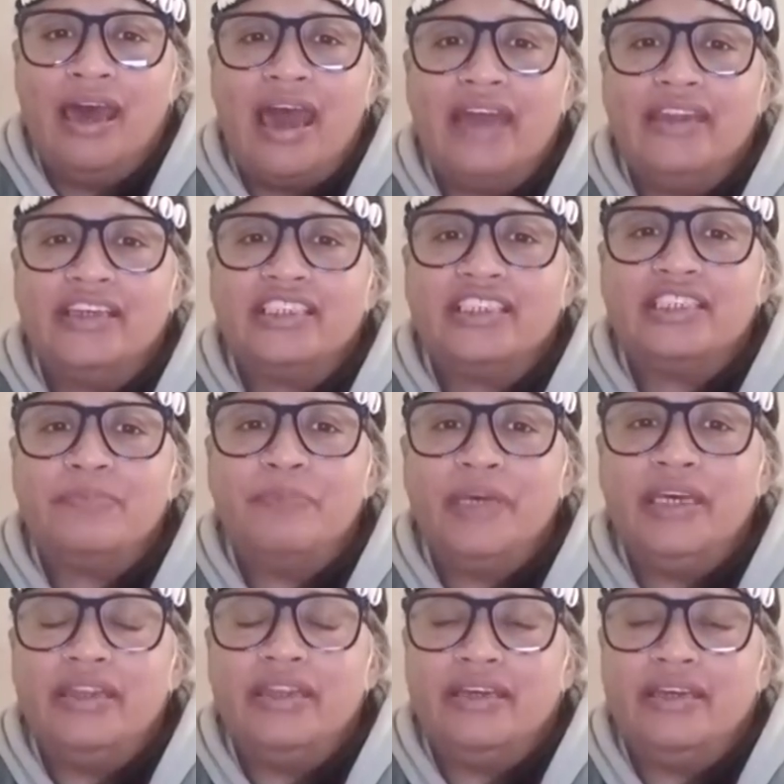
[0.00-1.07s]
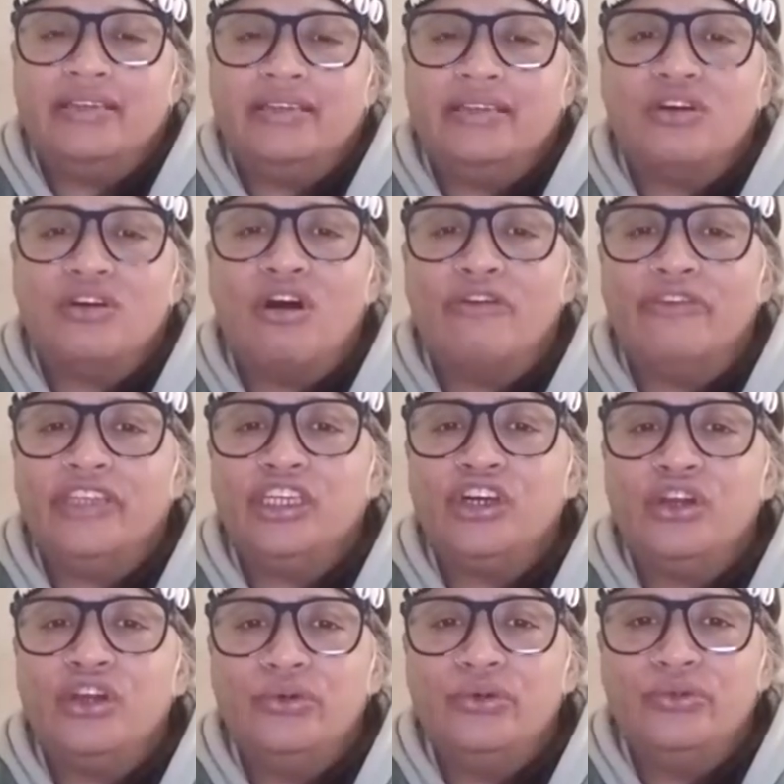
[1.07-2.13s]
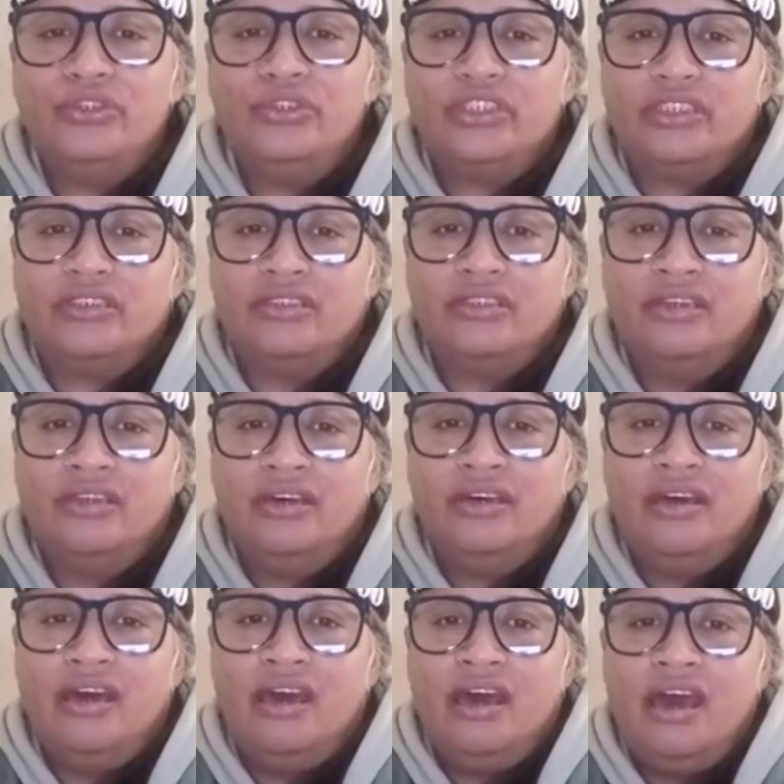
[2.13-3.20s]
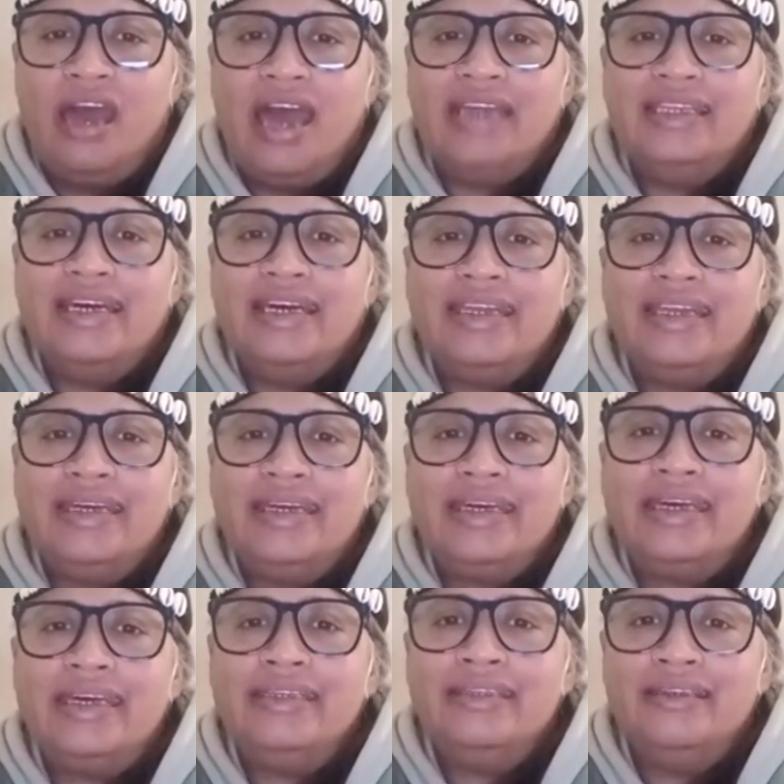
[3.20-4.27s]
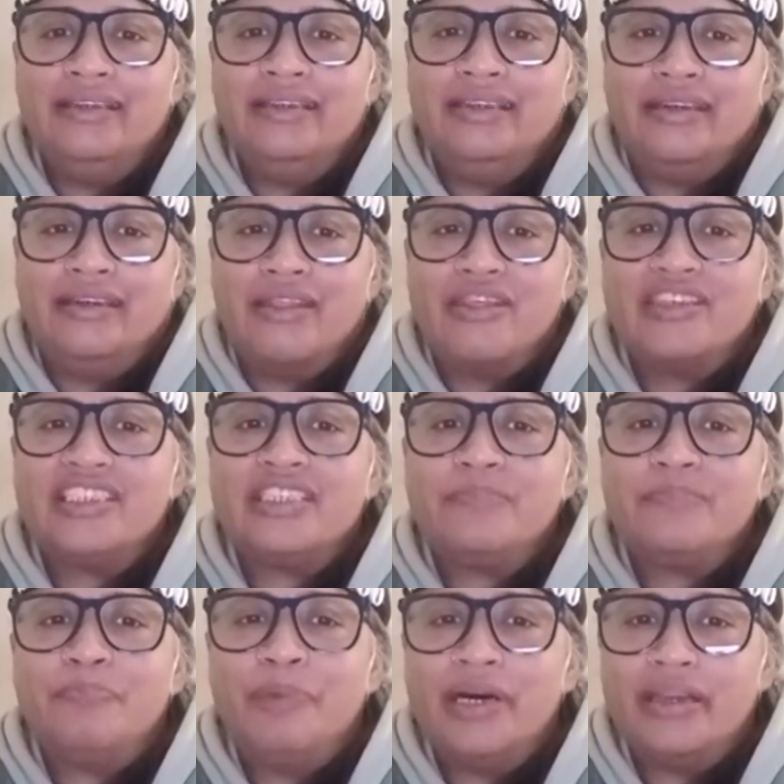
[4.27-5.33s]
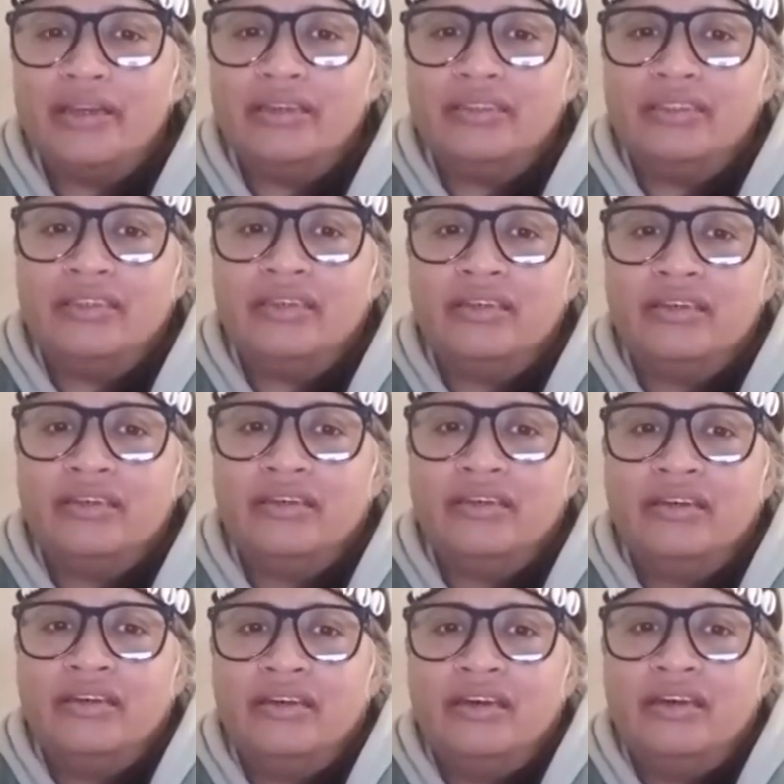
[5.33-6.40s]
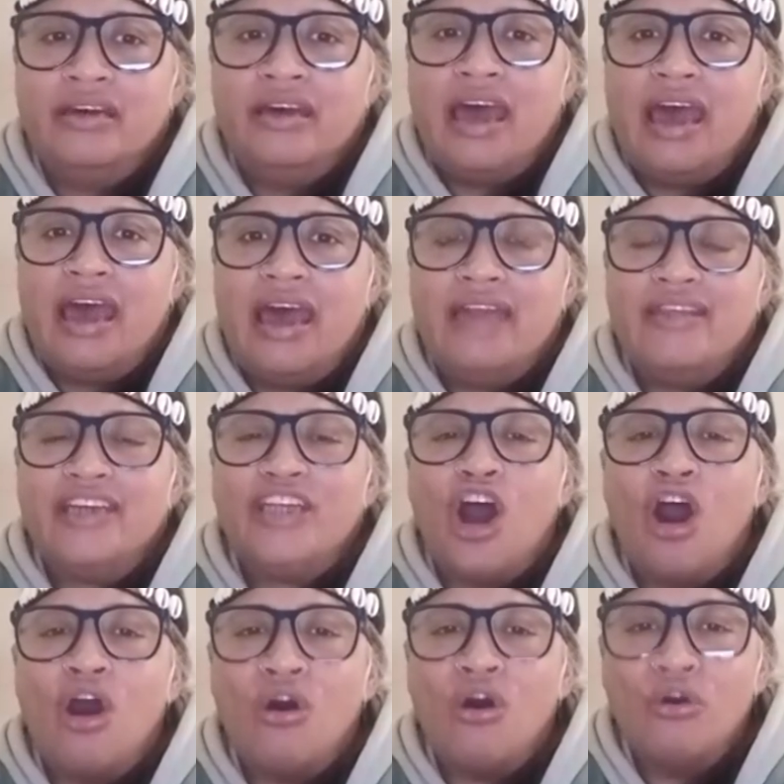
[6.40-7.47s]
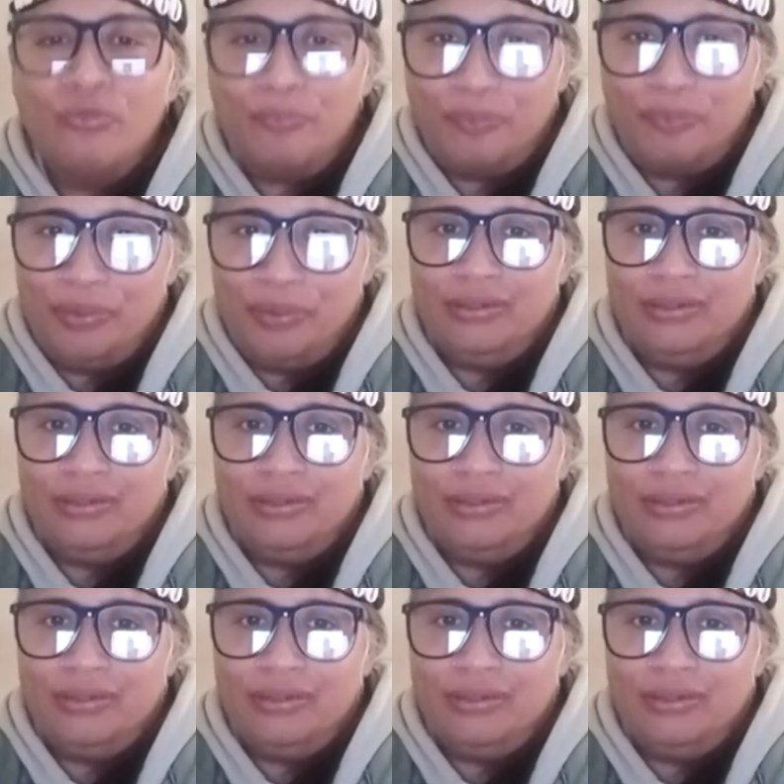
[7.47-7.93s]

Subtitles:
and experience of inclusion and rekindling the spirit and that hope